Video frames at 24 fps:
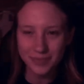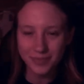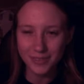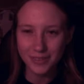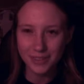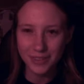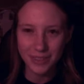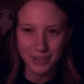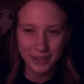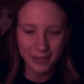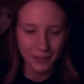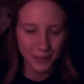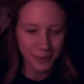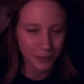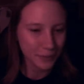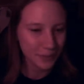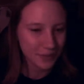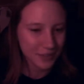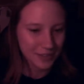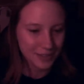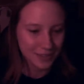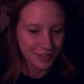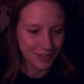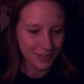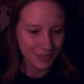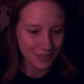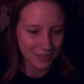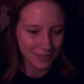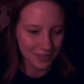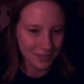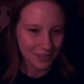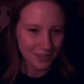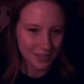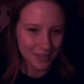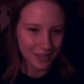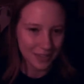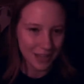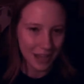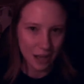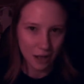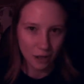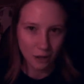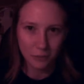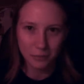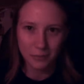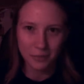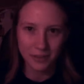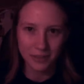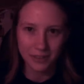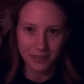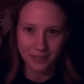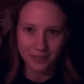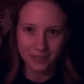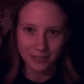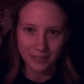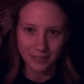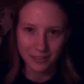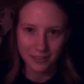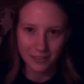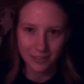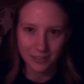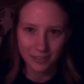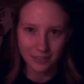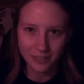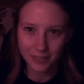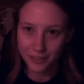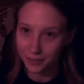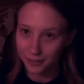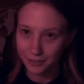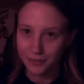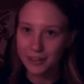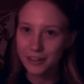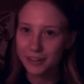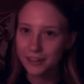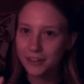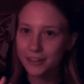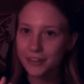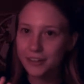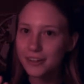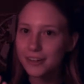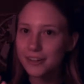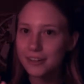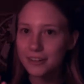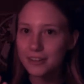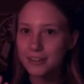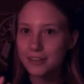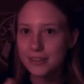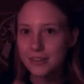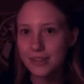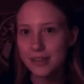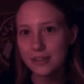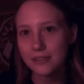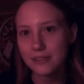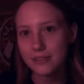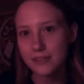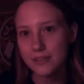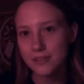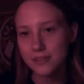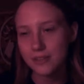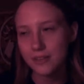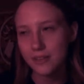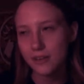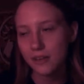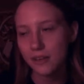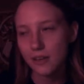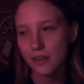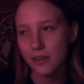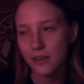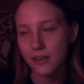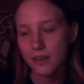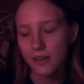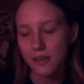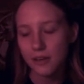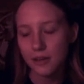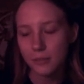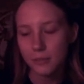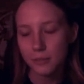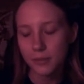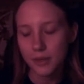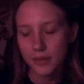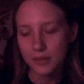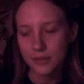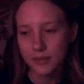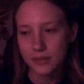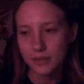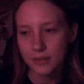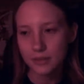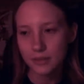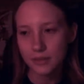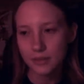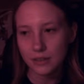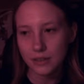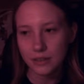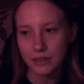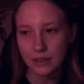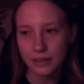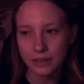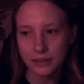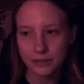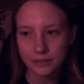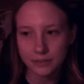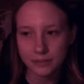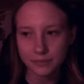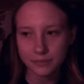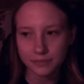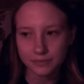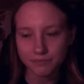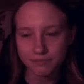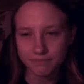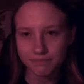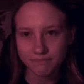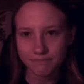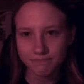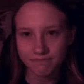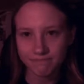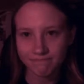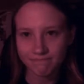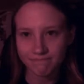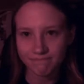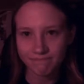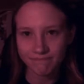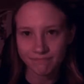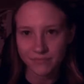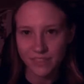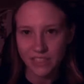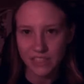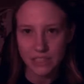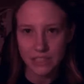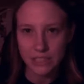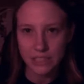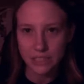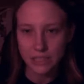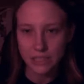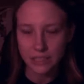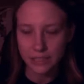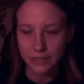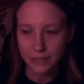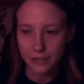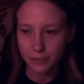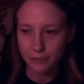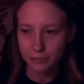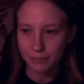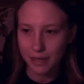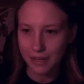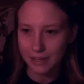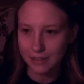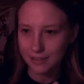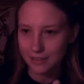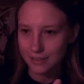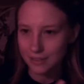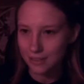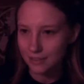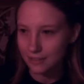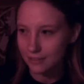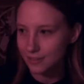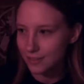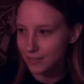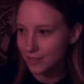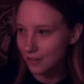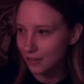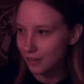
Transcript: you know, this is helping the greater good in a sense. Basically, you know, Pisces